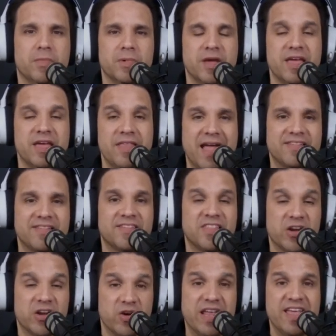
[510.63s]
Okay, that's
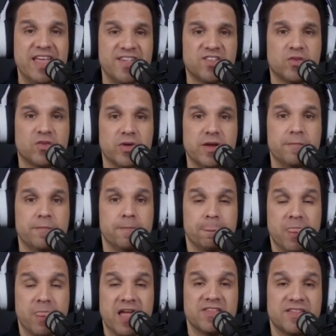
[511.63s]
their history.
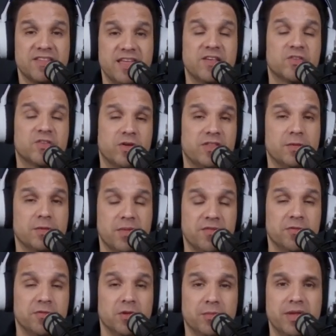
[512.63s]
That's the history of the
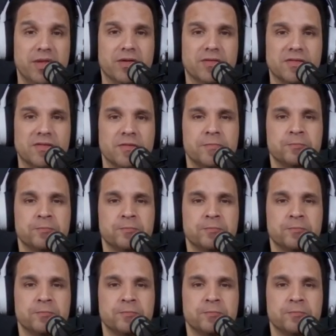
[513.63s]
Buffalo Bills.